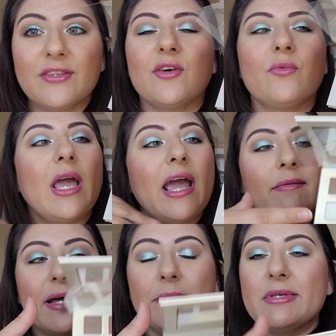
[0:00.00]
So
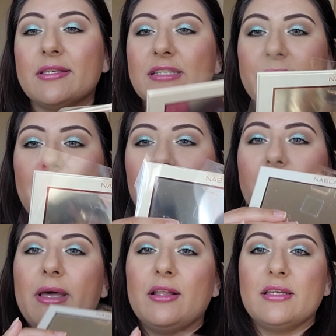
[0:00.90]
everybody misses Mel.
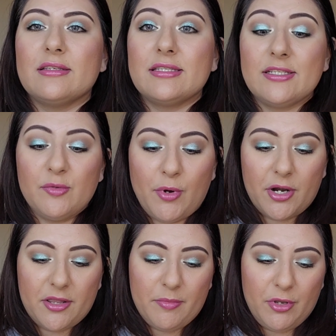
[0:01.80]
Mel is still
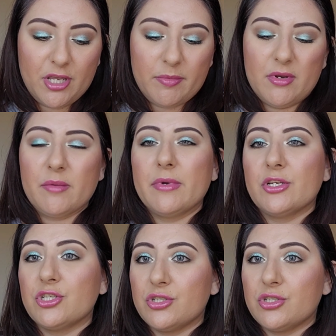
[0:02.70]
part of the beauty community, but